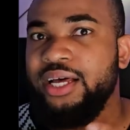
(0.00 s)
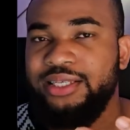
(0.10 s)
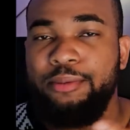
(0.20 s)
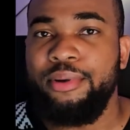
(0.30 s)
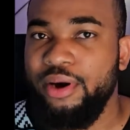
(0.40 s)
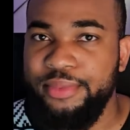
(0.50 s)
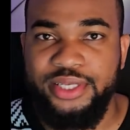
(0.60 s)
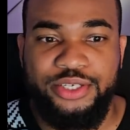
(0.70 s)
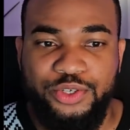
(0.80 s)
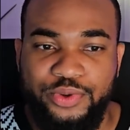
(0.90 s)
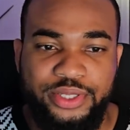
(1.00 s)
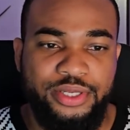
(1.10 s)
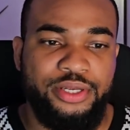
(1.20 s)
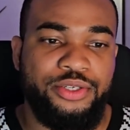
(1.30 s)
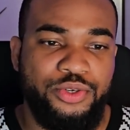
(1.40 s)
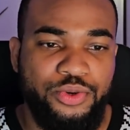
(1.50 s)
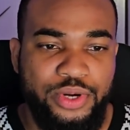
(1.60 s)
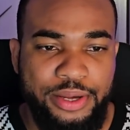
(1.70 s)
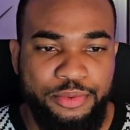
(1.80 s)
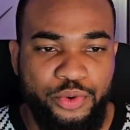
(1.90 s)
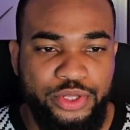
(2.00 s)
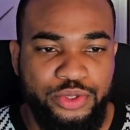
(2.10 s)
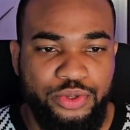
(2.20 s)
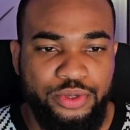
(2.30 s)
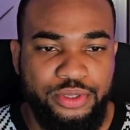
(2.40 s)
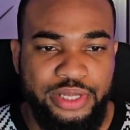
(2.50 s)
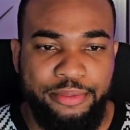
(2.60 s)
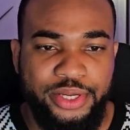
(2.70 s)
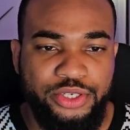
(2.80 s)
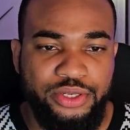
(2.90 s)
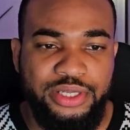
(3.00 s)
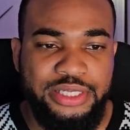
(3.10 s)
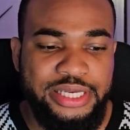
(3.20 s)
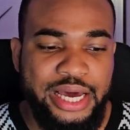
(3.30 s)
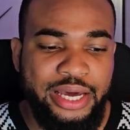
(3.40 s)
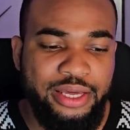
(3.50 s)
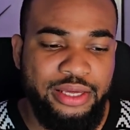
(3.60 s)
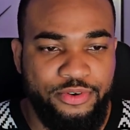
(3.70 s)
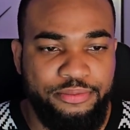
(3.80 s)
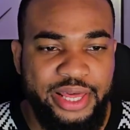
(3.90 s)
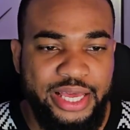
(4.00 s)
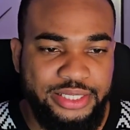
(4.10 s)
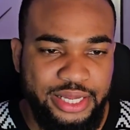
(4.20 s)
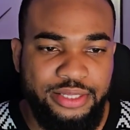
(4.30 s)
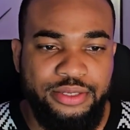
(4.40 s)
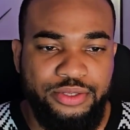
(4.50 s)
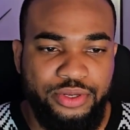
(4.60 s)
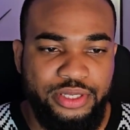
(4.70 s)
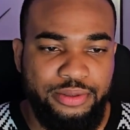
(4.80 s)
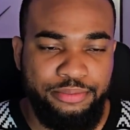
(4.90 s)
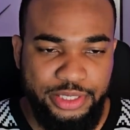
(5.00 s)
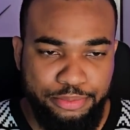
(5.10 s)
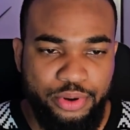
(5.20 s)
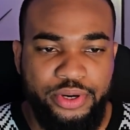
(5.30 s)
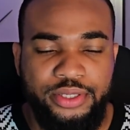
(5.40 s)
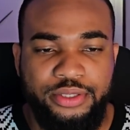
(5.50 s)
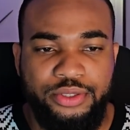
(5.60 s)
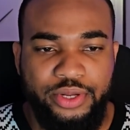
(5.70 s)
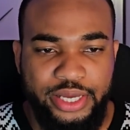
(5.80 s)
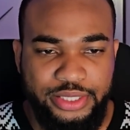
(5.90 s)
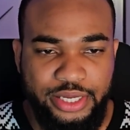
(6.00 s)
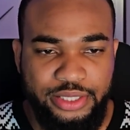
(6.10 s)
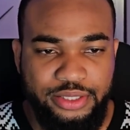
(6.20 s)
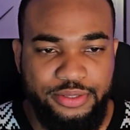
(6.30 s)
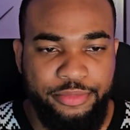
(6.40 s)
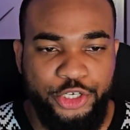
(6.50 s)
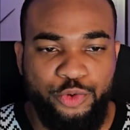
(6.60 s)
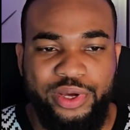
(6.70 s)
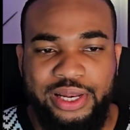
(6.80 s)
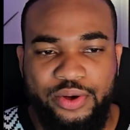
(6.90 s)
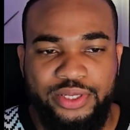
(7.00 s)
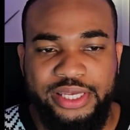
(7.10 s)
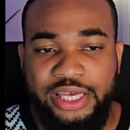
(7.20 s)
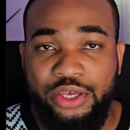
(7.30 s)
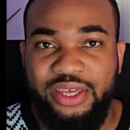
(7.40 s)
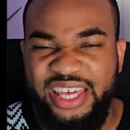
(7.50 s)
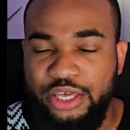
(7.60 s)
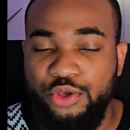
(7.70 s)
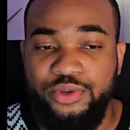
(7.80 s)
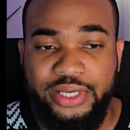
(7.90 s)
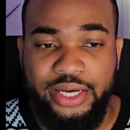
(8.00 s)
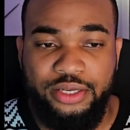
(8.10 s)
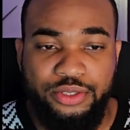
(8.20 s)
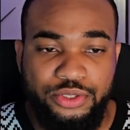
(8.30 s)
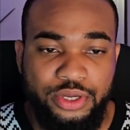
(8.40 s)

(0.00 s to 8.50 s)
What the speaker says: assign parameters to it. So I'm going to dimension DI from the extent to the midpoint to the extent. Make sure we click on the EQ sign.